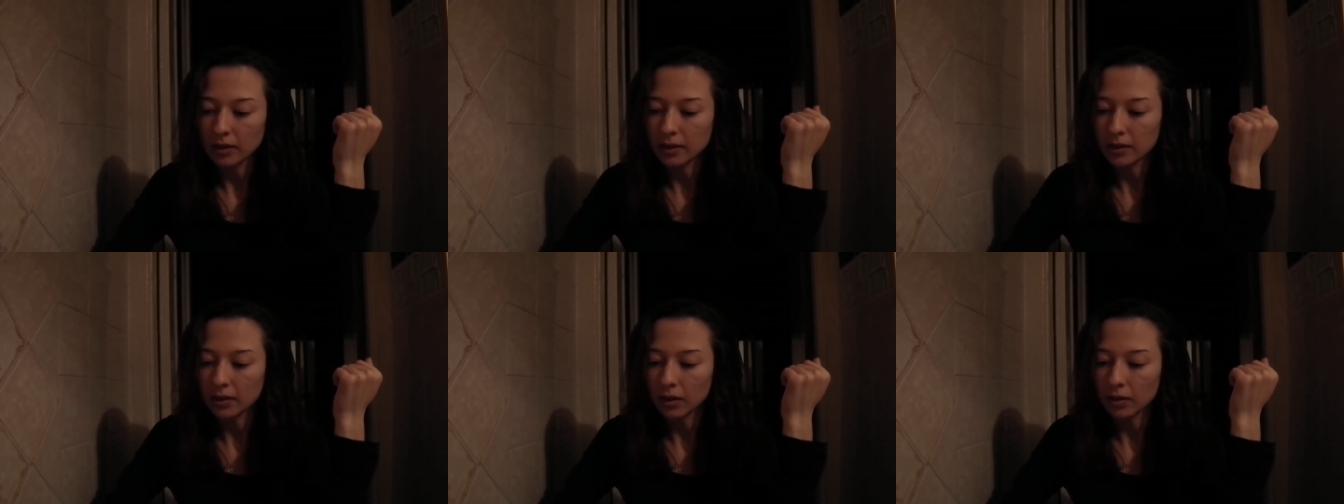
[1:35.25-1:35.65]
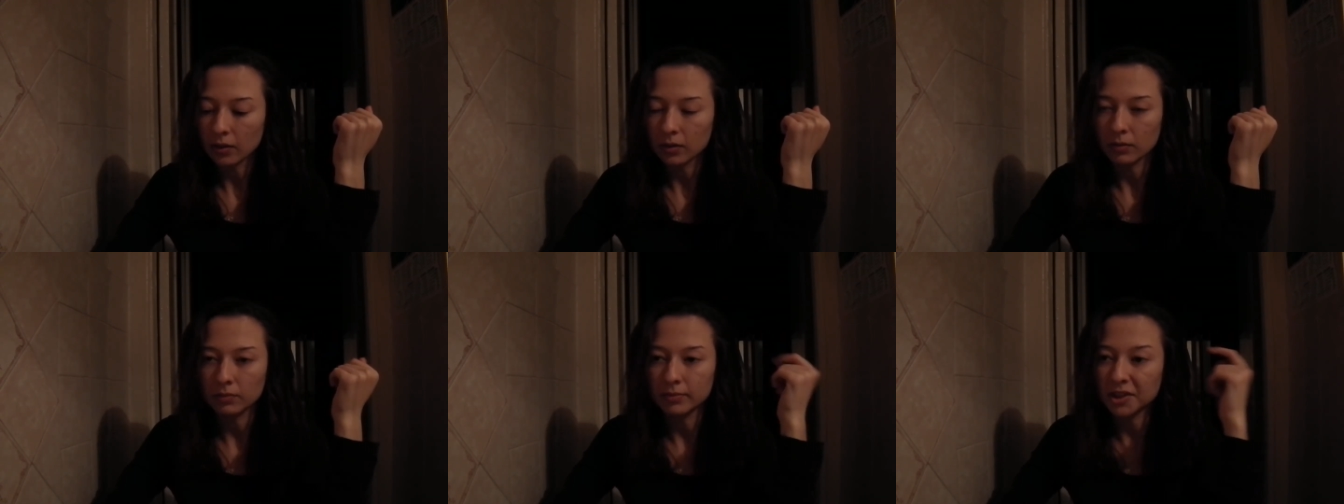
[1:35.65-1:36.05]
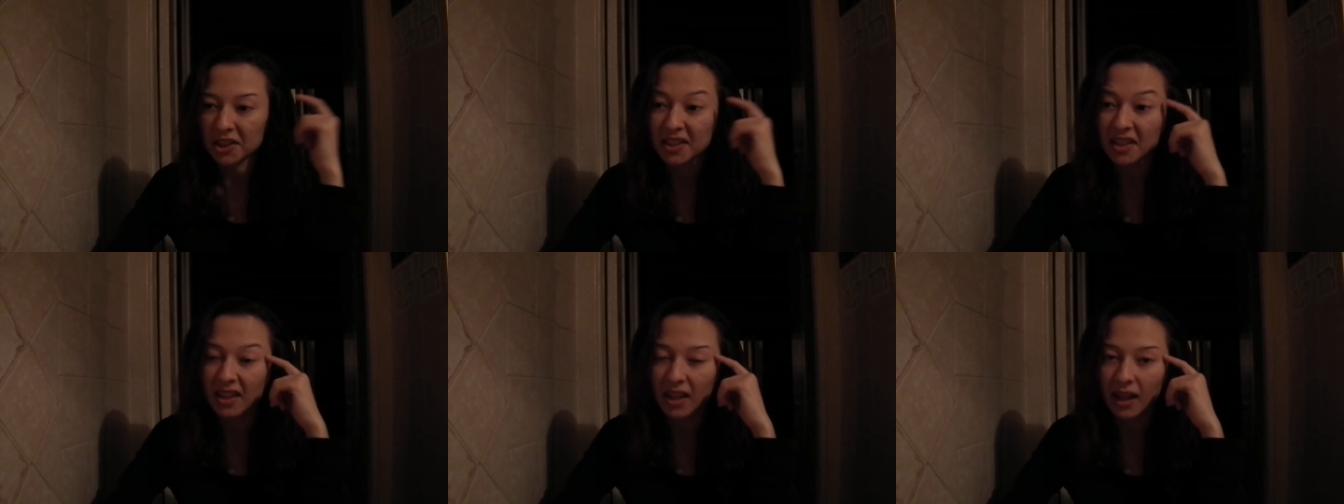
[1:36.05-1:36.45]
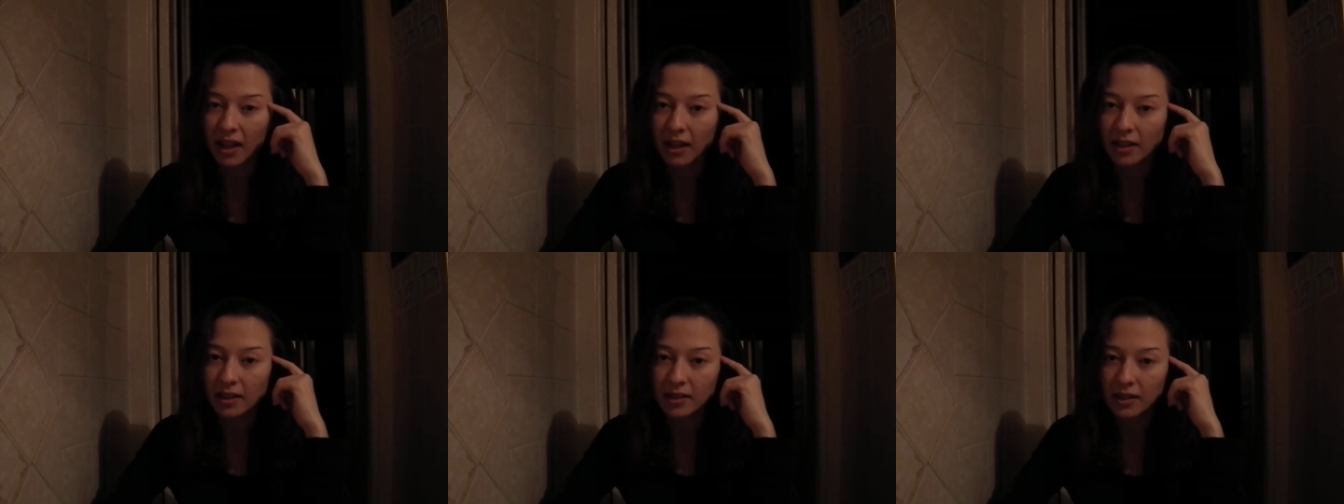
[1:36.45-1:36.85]
So just in
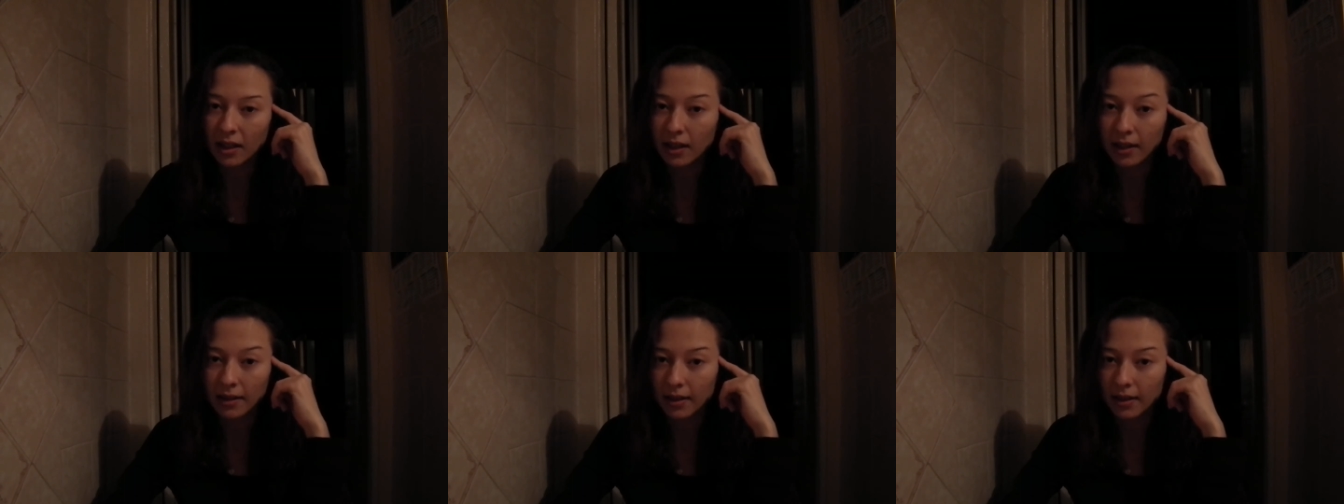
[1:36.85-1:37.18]
case, I,